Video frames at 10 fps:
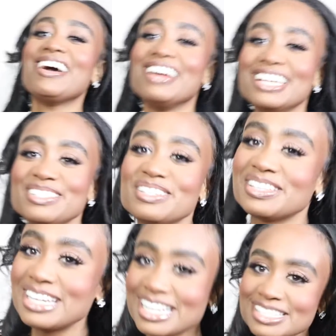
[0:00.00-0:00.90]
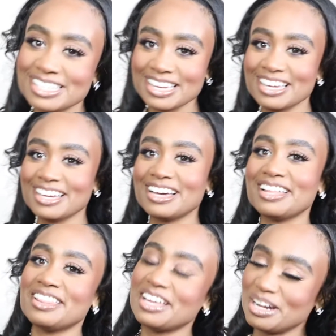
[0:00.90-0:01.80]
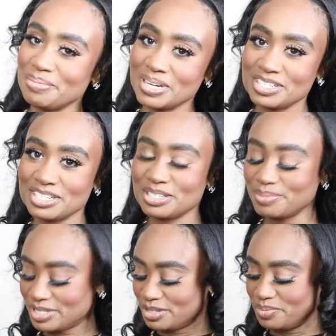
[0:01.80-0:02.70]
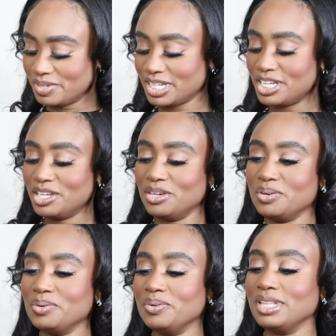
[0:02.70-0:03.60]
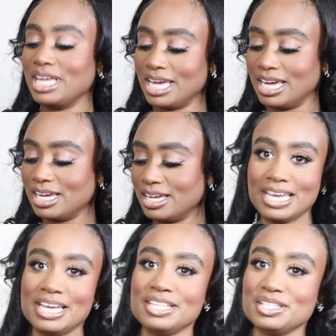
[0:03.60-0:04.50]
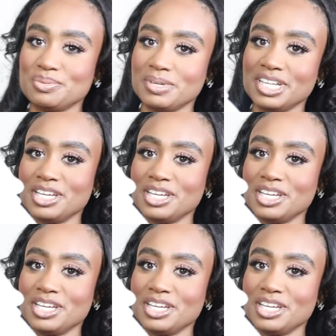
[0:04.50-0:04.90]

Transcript: All right, so the next thing that I purchased was this really cute, like, this really